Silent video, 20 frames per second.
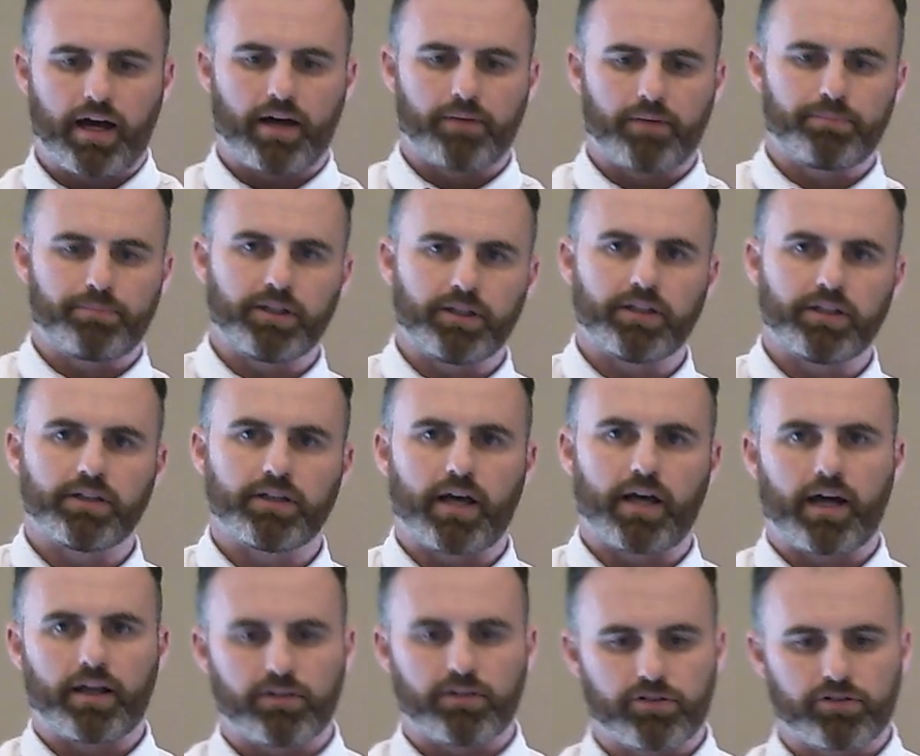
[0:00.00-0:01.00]
PE
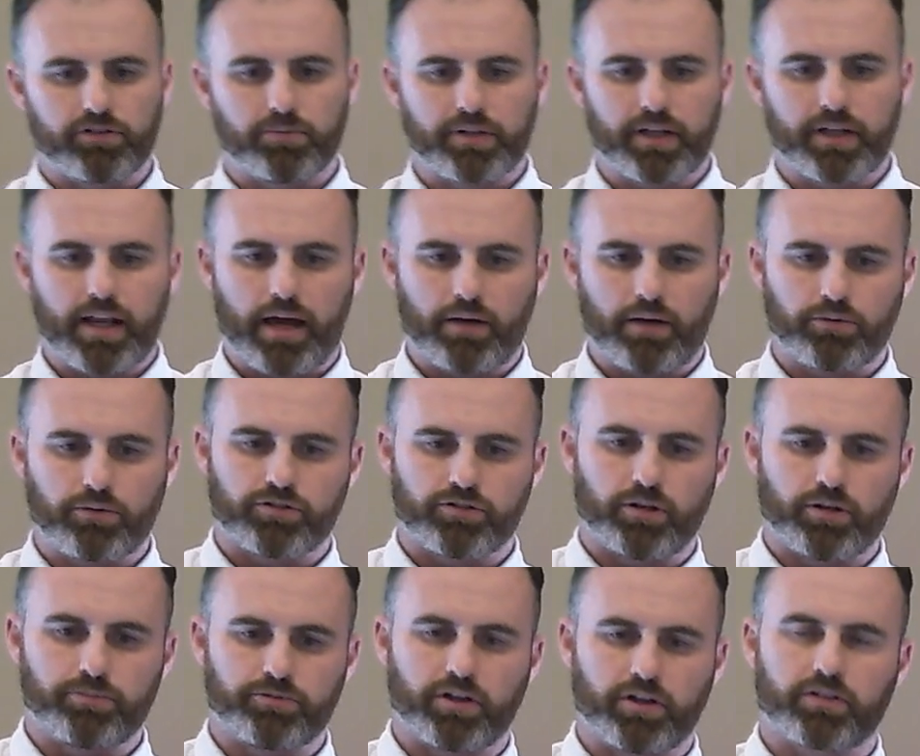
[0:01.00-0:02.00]
and some of the language
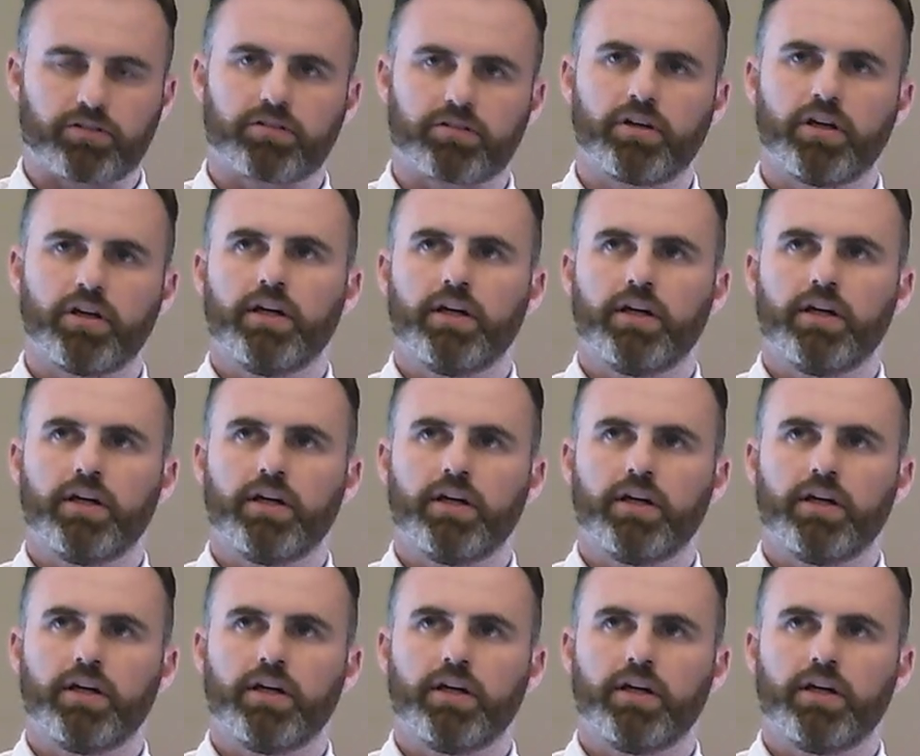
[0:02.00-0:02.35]
subjects.